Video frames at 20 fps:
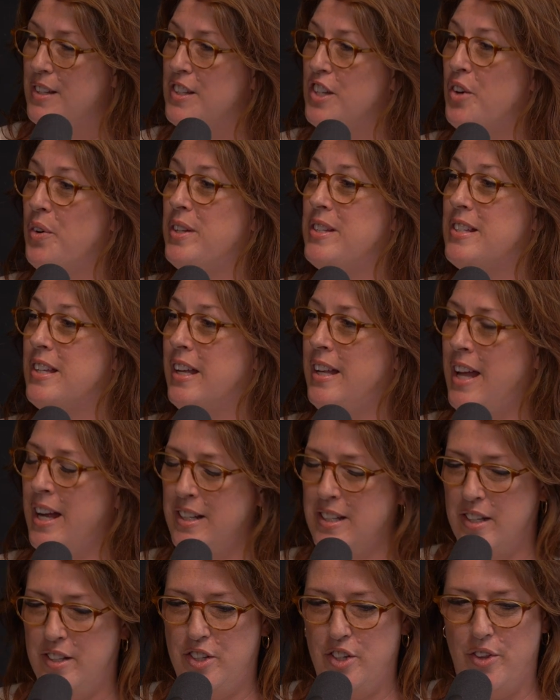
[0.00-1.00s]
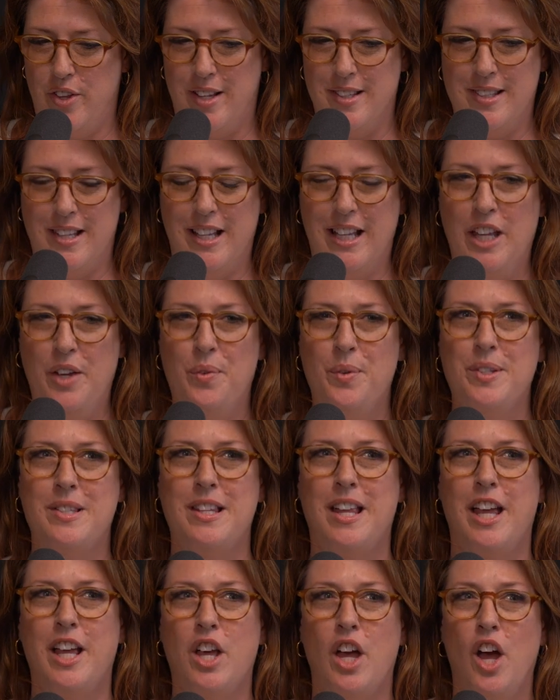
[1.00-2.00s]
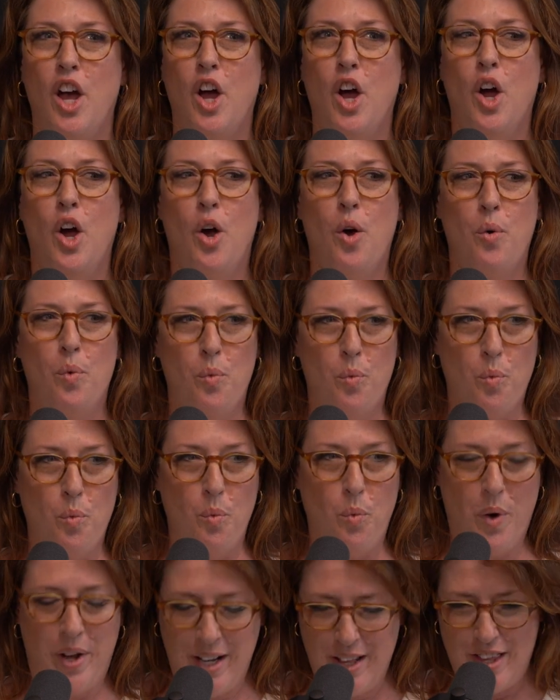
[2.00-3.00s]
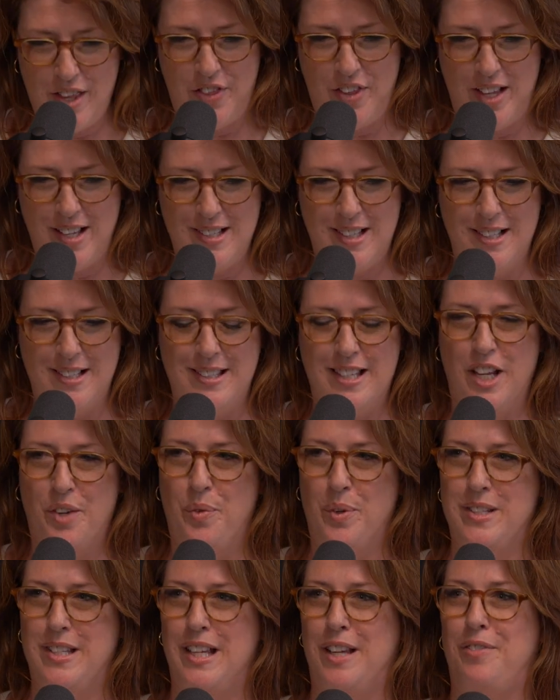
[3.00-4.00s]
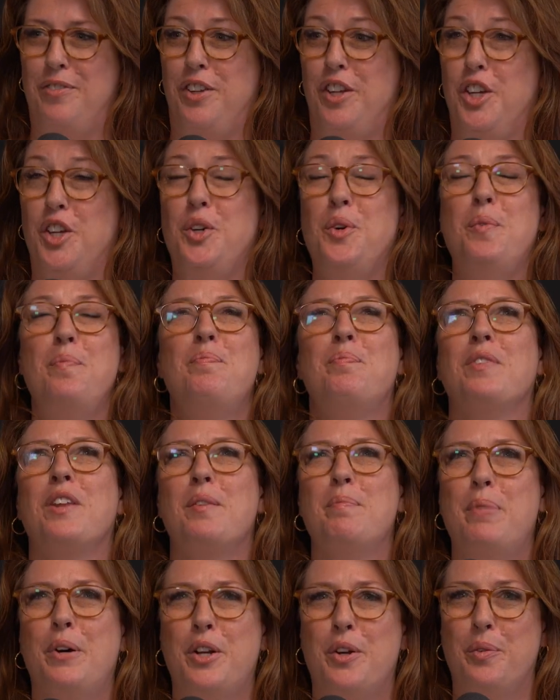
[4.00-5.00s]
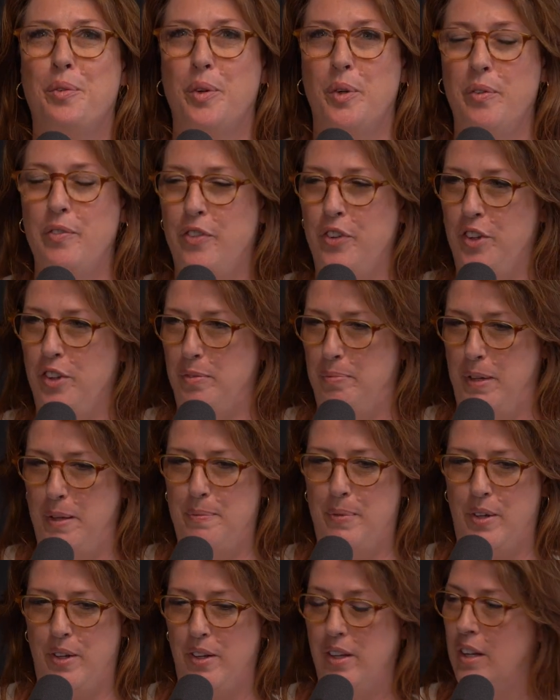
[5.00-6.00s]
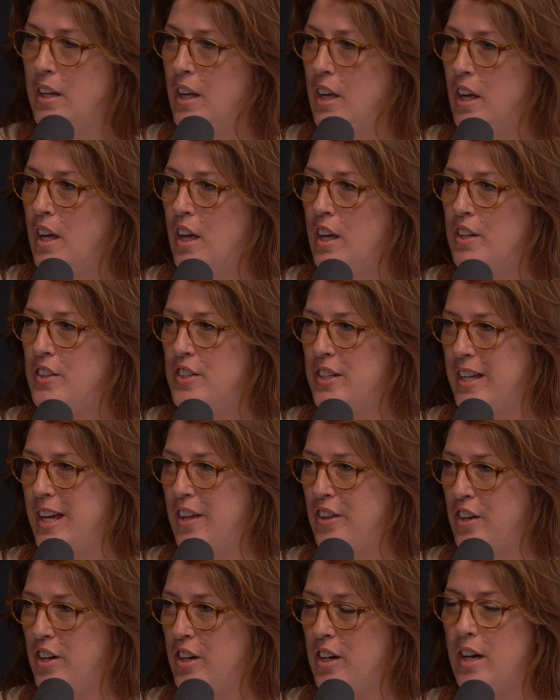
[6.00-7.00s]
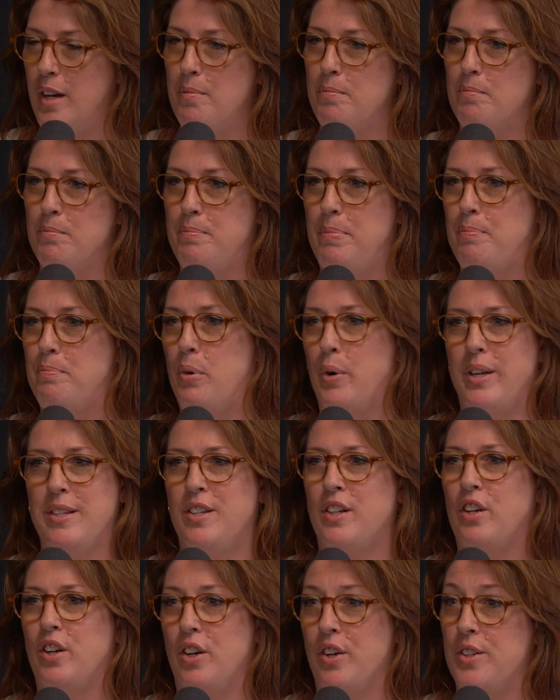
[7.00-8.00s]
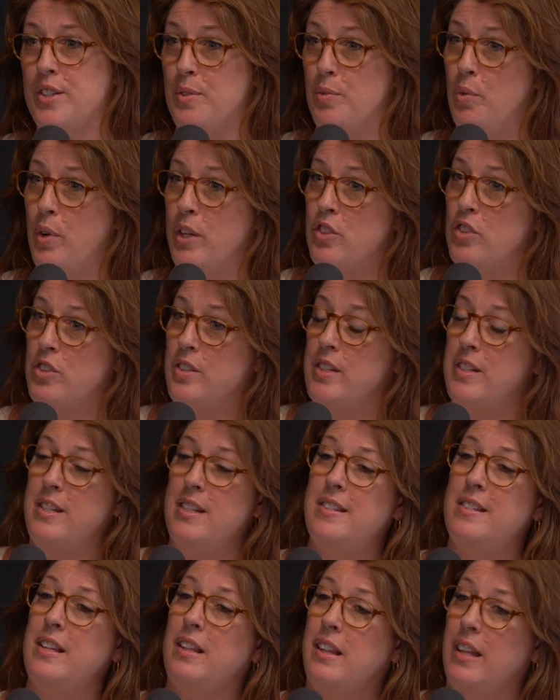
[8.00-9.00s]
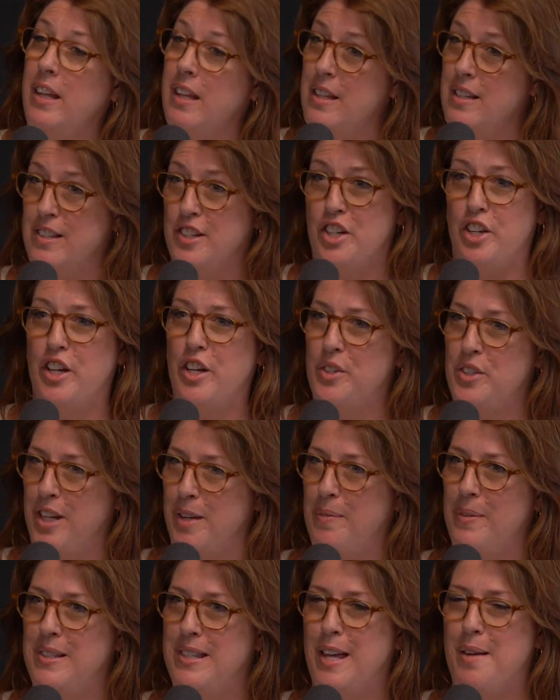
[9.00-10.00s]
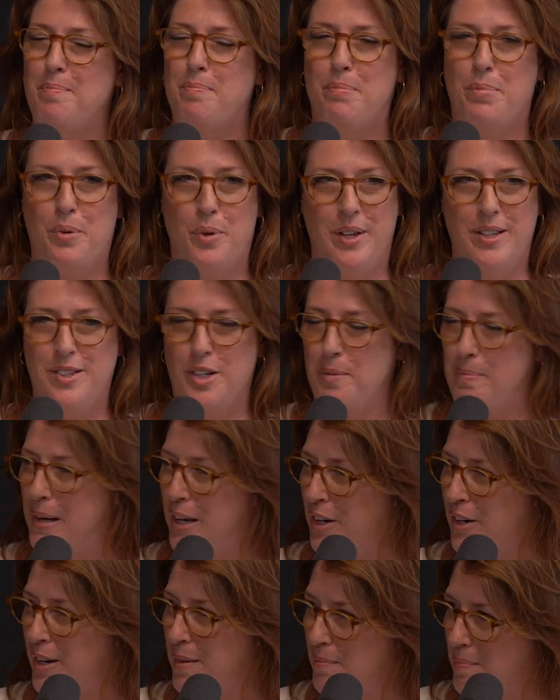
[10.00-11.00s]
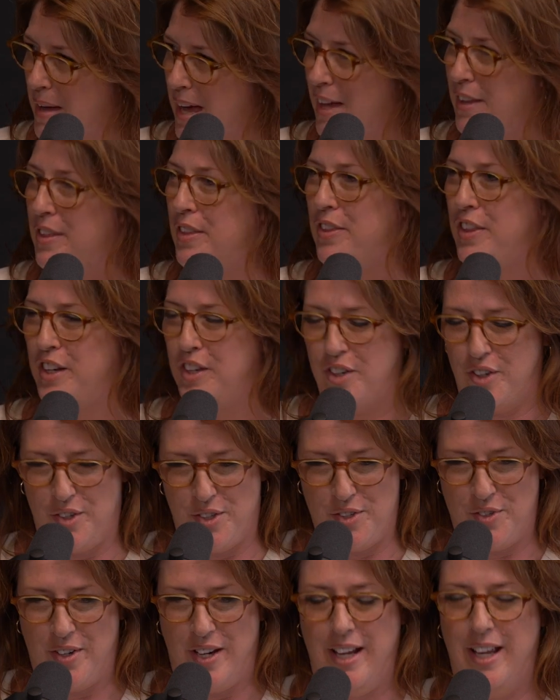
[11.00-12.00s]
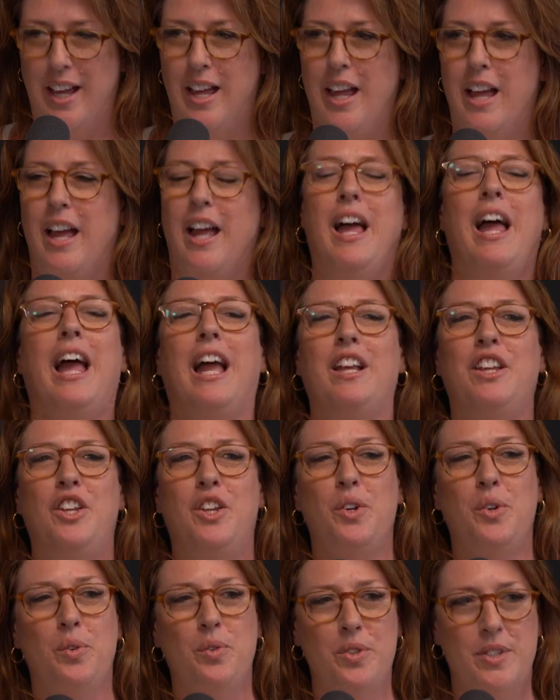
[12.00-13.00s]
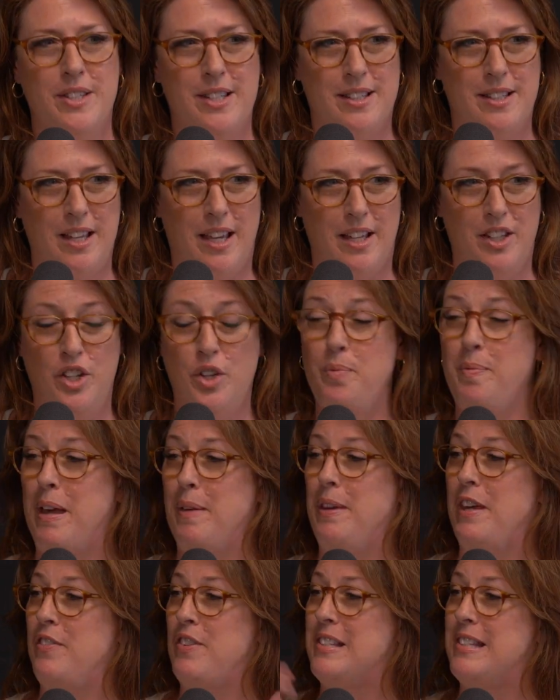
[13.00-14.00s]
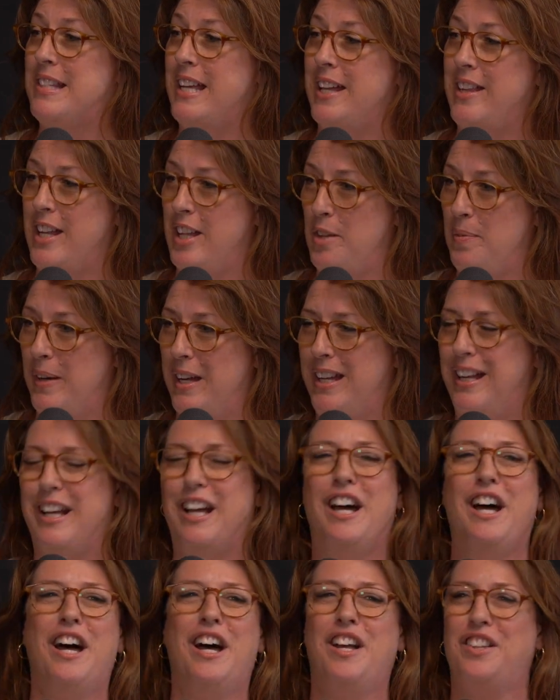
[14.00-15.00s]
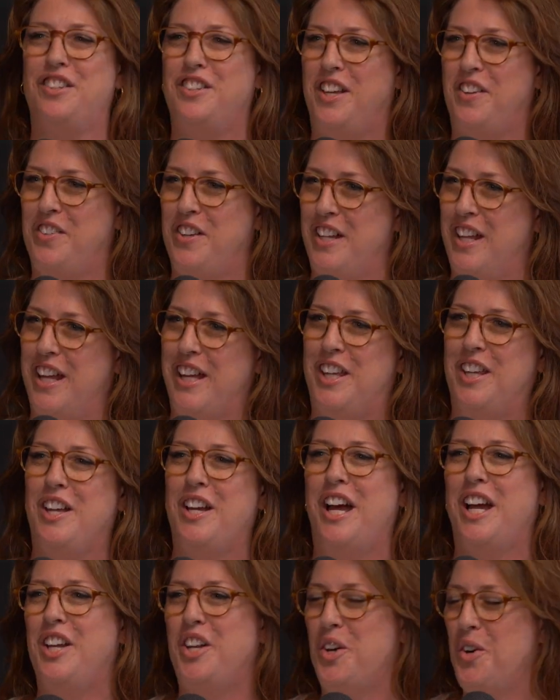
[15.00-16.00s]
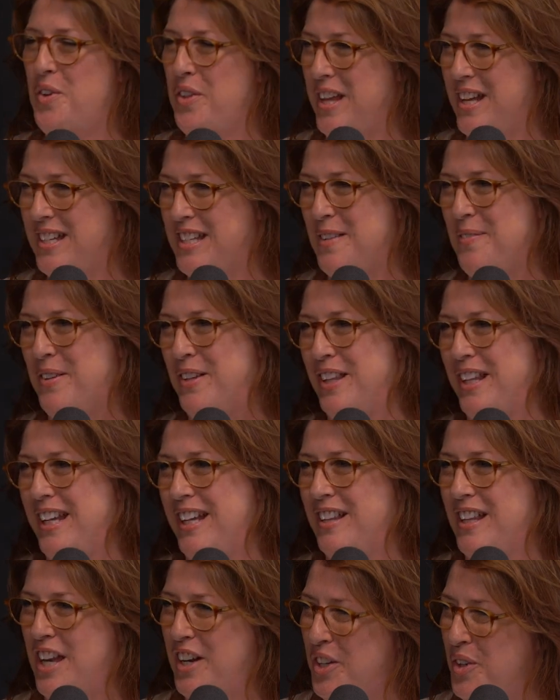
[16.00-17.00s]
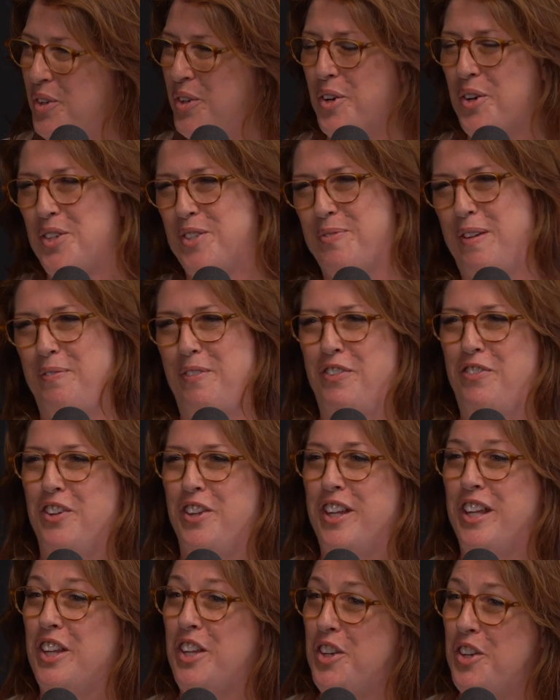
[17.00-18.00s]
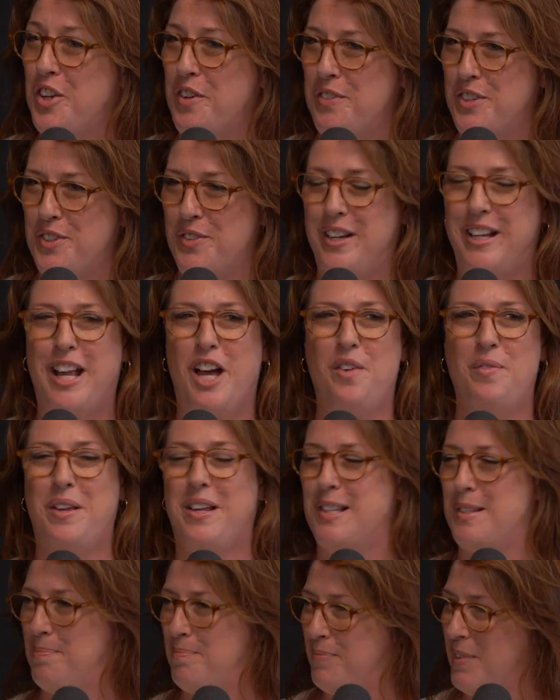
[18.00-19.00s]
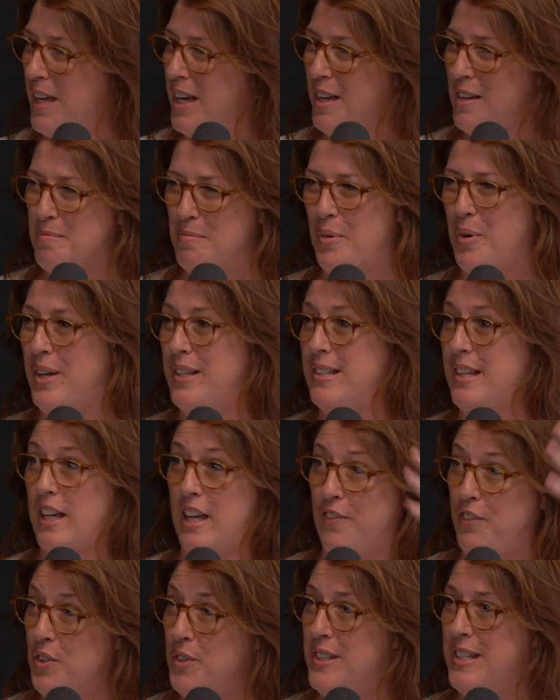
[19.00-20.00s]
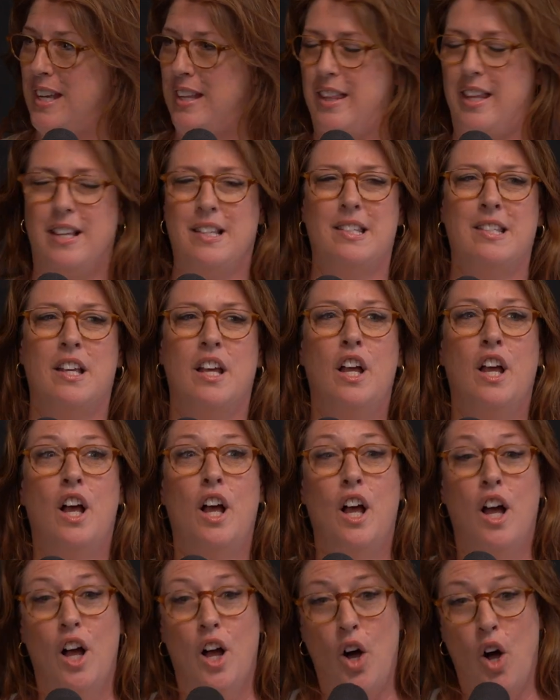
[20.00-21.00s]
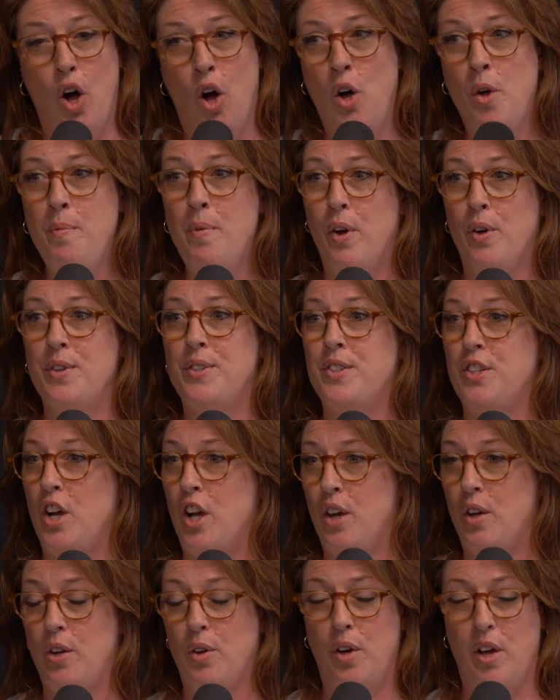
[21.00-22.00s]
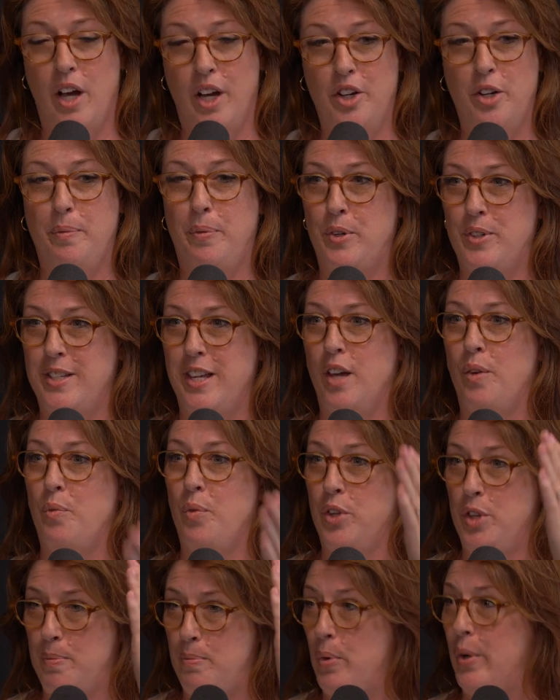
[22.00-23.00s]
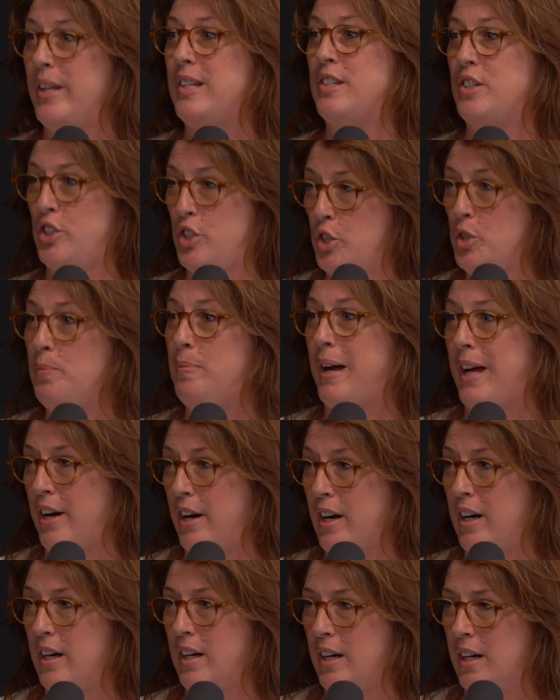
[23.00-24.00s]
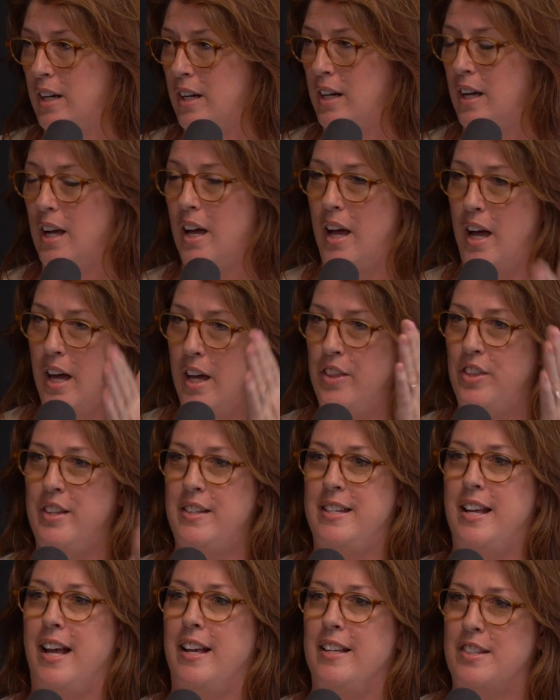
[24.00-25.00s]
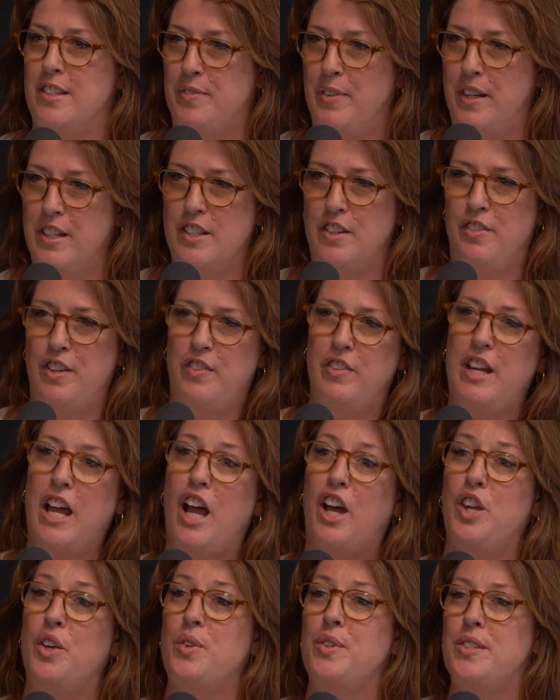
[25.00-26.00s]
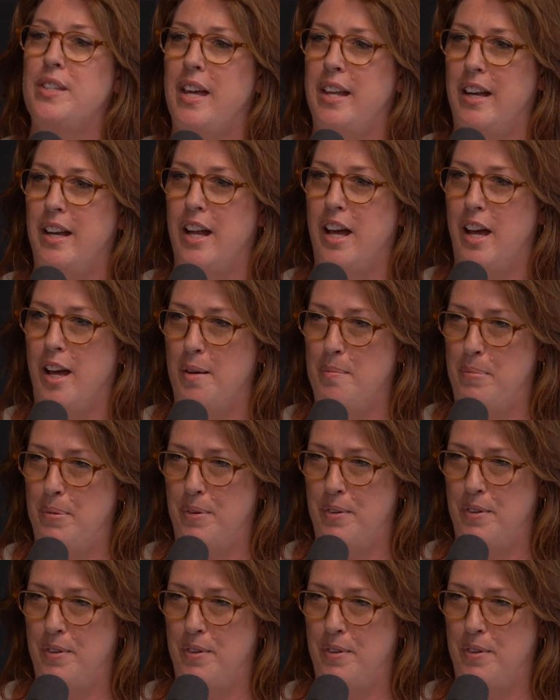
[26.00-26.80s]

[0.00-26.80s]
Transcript: So it's connected to this. And he was like, one of the things he said was, if you put a room full of people together, boys and girls, which statistically the stereotype is that boys are better at math than girls, right? And you maybe even say that in the beginning, even like, I know that typically a lot of you girls might be feeling a little nervous right now because boys, like if you said this, almost 100% will the boys do better on the test because of even how you set it up,